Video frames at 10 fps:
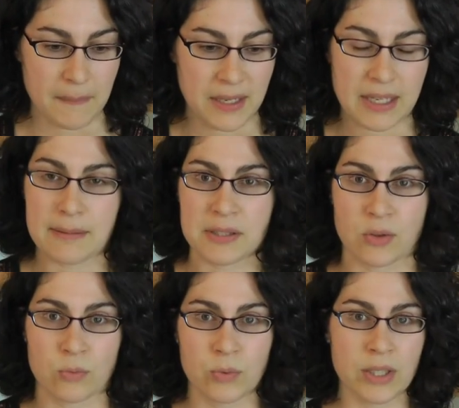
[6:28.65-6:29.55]
it keeps
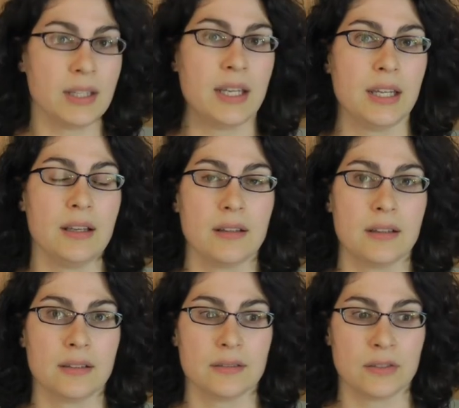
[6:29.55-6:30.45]
a really
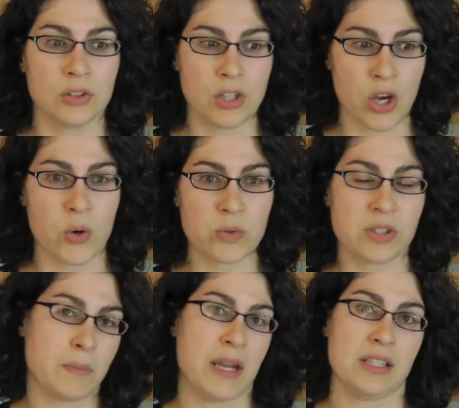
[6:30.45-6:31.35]
low
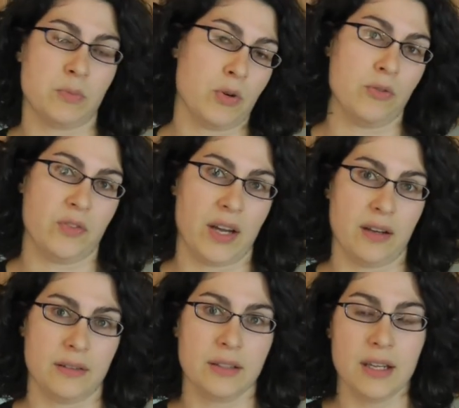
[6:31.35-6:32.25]
space
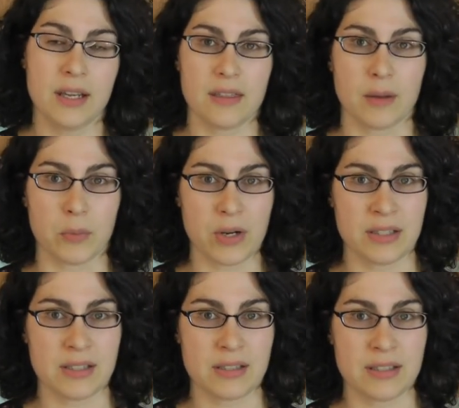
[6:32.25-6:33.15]
profile. The
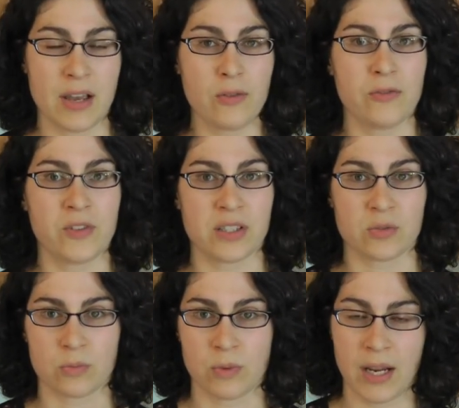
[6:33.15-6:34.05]
press itself
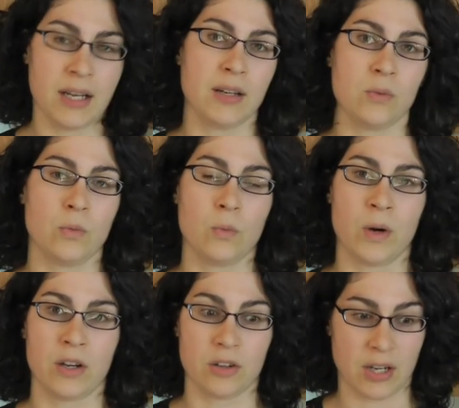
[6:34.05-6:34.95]
fits right in
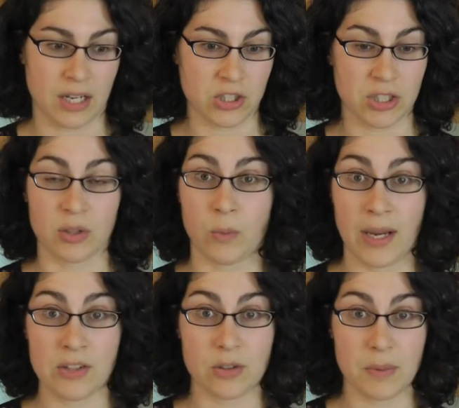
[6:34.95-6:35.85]
where you're catching the
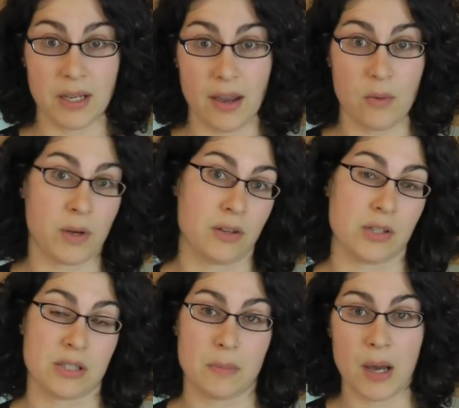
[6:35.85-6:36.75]
whey dripping out, whether
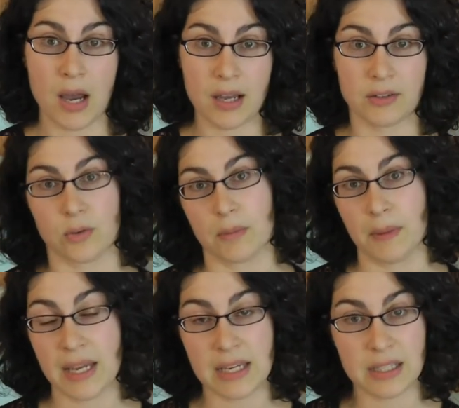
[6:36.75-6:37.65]
it's a pot or a
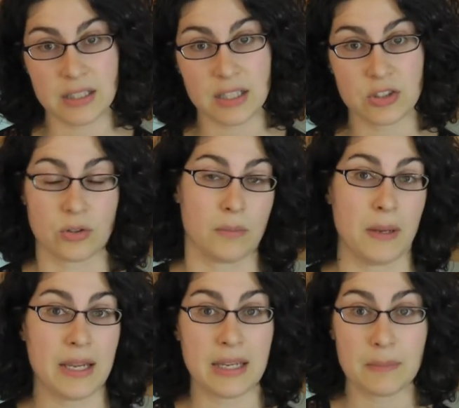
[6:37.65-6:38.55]
baking dish or a
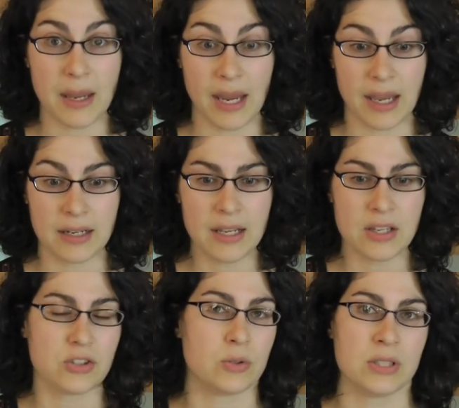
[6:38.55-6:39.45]
baking pan,
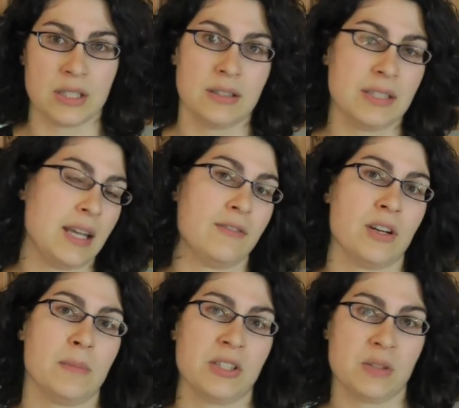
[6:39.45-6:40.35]
so it doesn't take
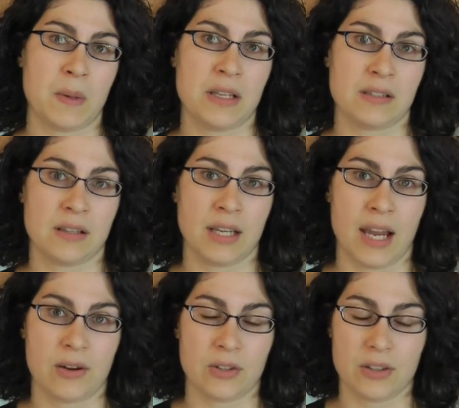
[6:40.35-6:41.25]
very much space on the
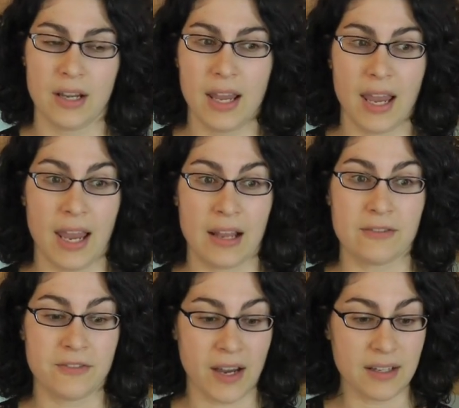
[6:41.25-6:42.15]
counter.
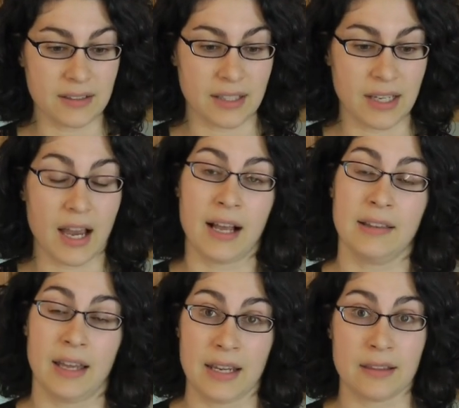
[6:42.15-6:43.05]
And finally, I
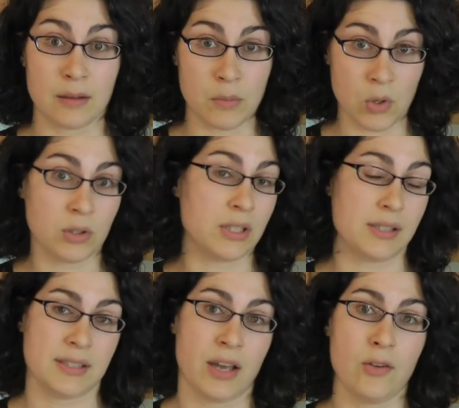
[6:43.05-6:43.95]
like the mold
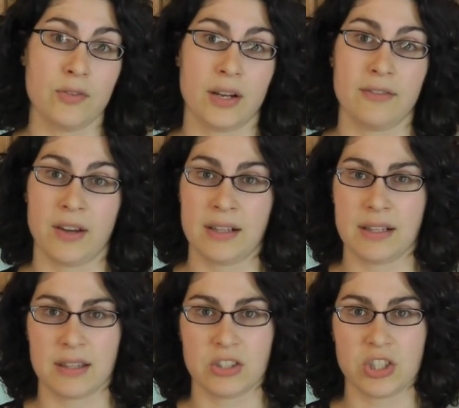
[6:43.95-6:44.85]
itself, and I find
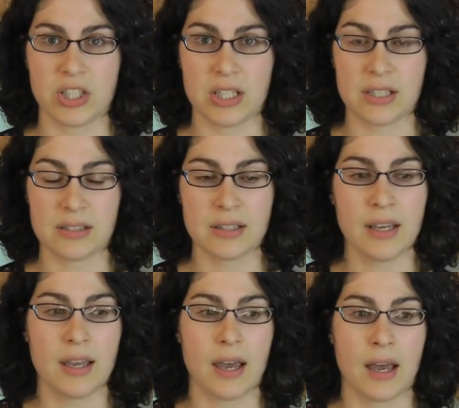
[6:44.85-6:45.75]
that the cheese
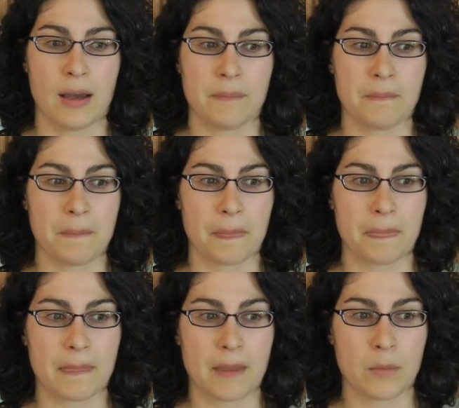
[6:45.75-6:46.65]

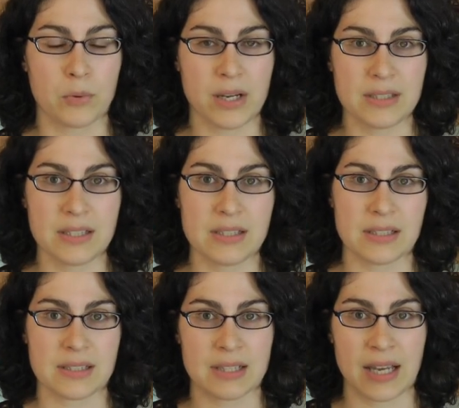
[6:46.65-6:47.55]
presses
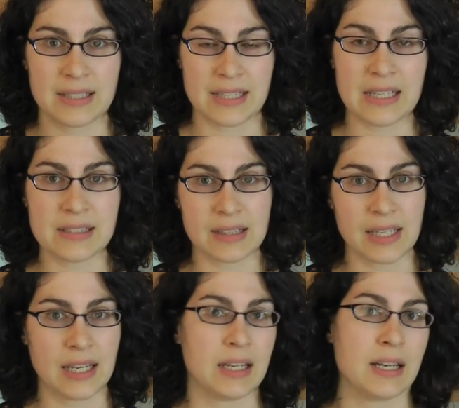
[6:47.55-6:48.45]
and slides
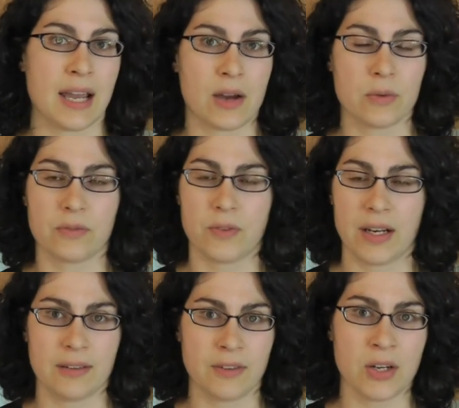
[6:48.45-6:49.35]
easily in and out.
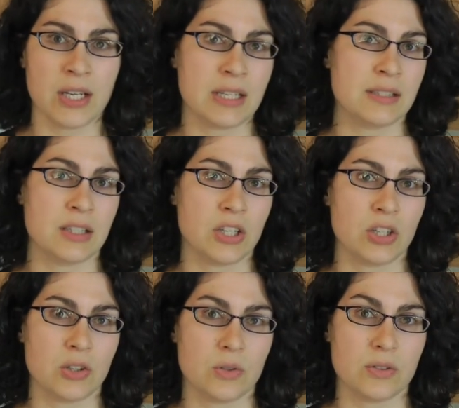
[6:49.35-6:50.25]
Find it very easy to
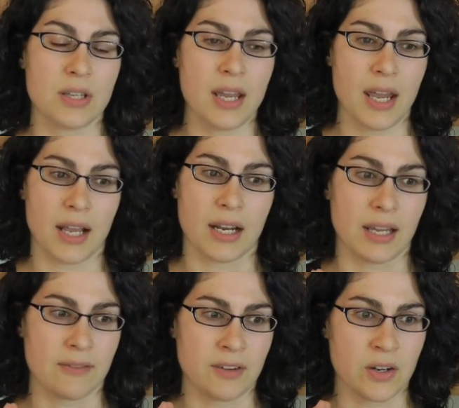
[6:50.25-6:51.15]
use, and I
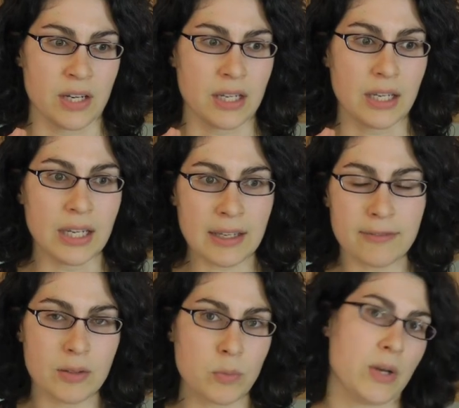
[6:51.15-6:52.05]
get very
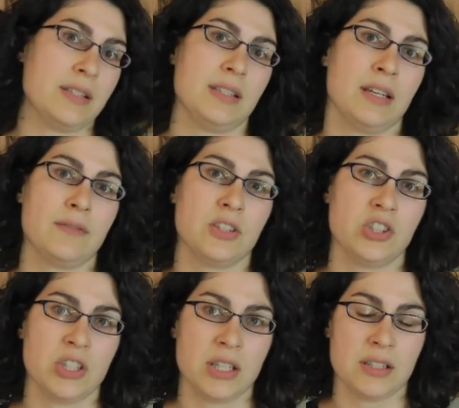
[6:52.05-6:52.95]
even pressing of the
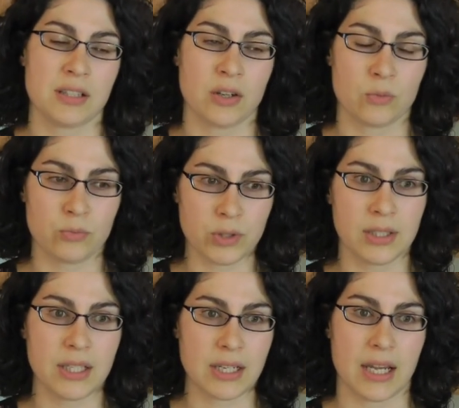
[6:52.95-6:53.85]
cheese and a
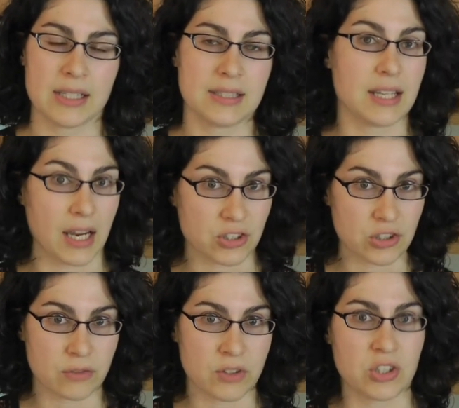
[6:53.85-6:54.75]
really nice
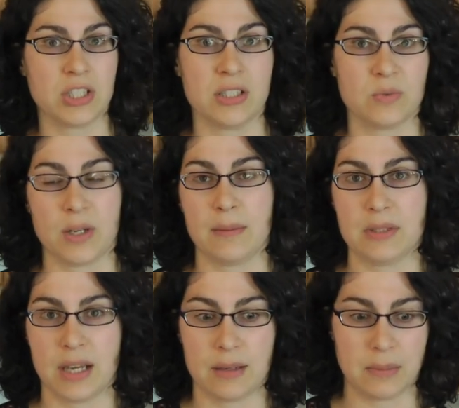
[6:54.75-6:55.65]
texture of the cheese when I'm
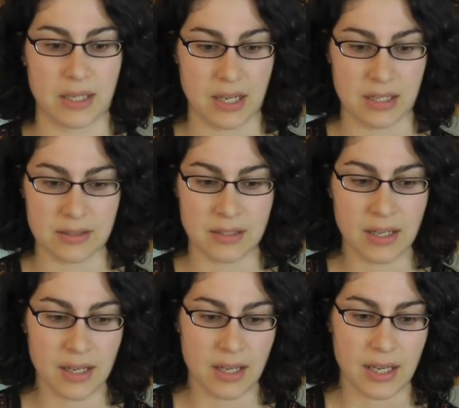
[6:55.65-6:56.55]
done, because
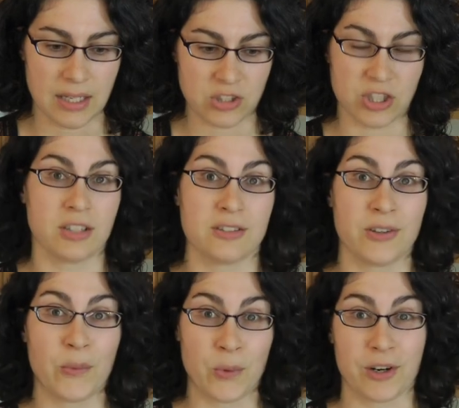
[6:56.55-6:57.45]
it
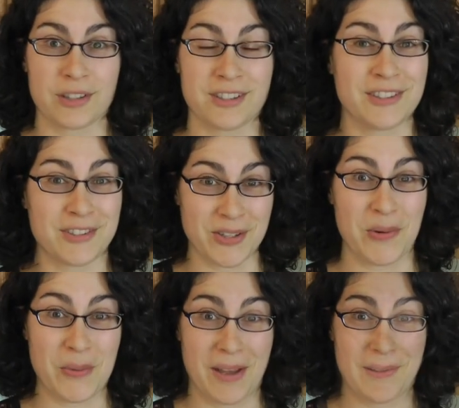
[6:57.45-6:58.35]
just works
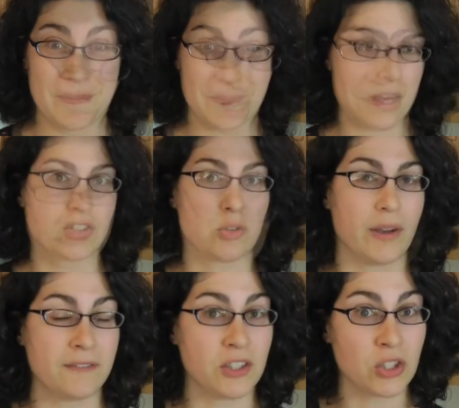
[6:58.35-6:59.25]
so well. So
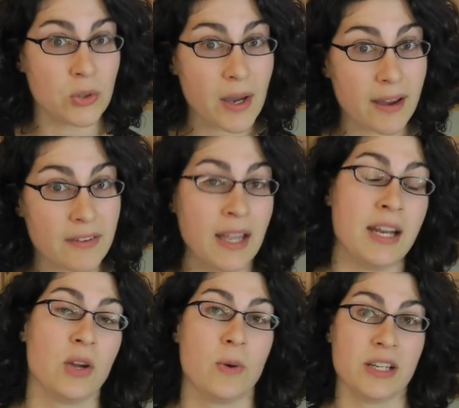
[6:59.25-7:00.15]
if you have
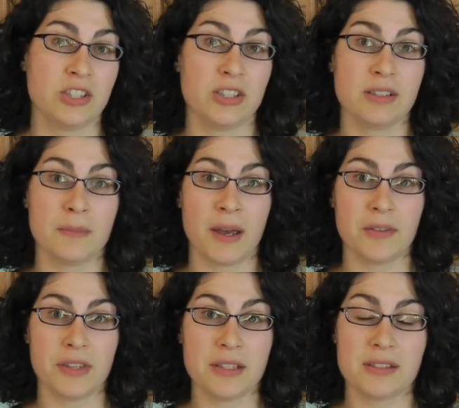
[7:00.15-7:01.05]
any questions
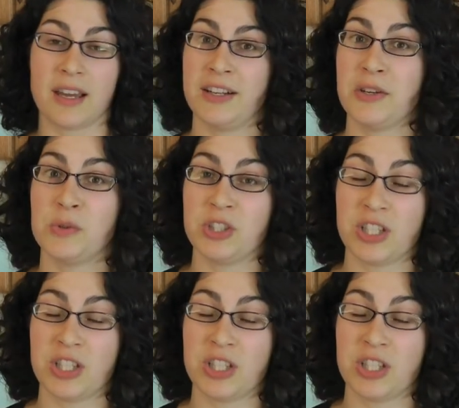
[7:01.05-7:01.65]
about this, I know